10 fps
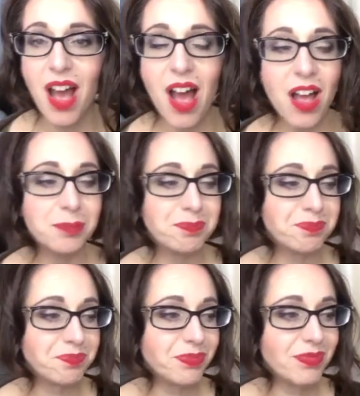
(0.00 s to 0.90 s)

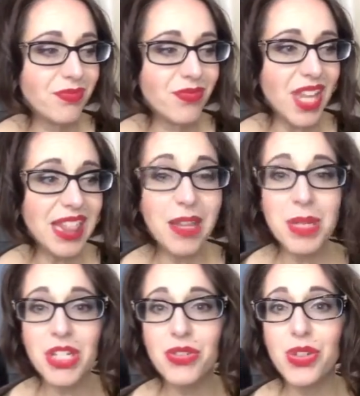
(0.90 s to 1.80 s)
Let
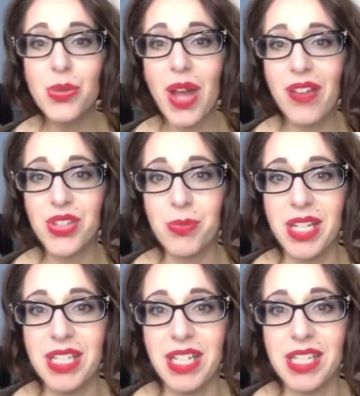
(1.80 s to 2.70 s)
me know if you have some
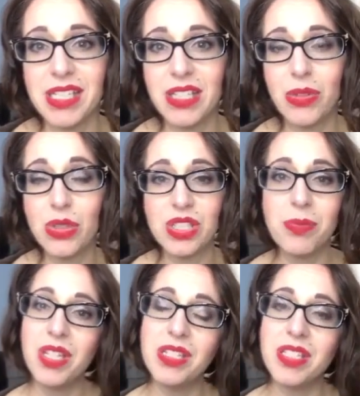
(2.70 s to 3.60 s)
ideas or
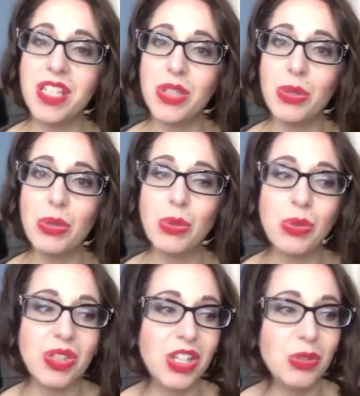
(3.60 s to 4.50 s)
some things that you
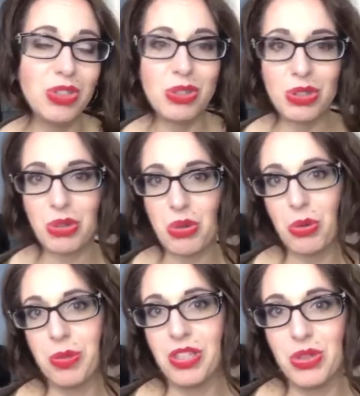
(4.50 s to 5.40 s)
do to
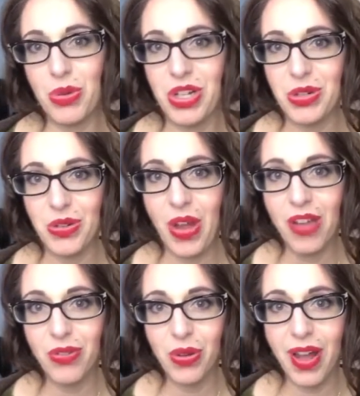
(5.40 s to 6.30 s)
incorporate the joy in your
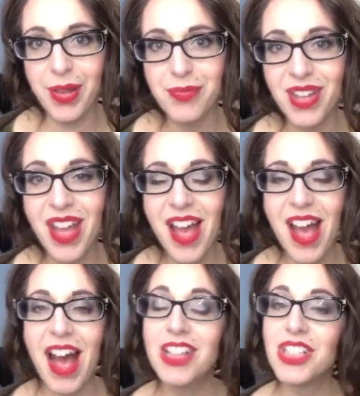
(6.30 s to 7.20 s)
life, okay?
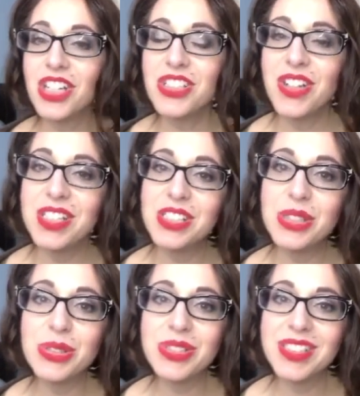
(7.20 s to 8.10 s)
I'll talk to you guys
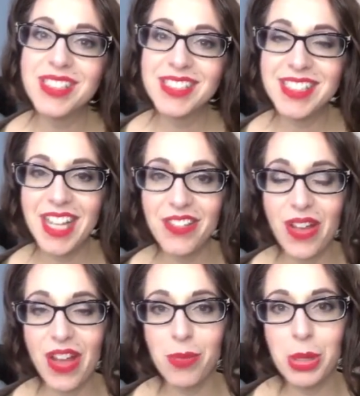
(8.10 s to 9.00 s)
soon. Stay
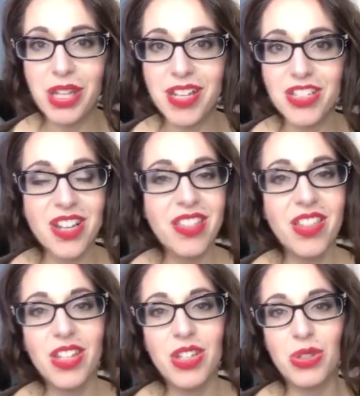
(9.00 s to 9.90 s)
fabulous,
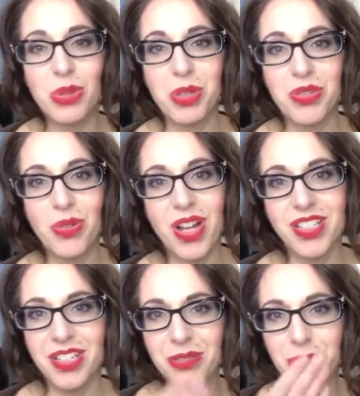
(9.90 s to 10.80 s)
and thank you so much for
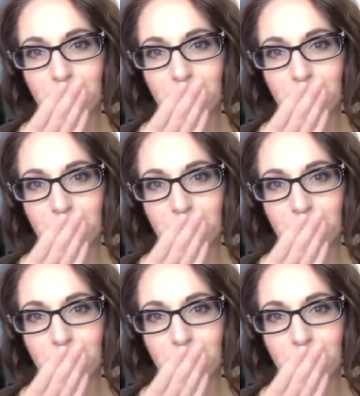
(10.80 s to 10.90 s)
watching.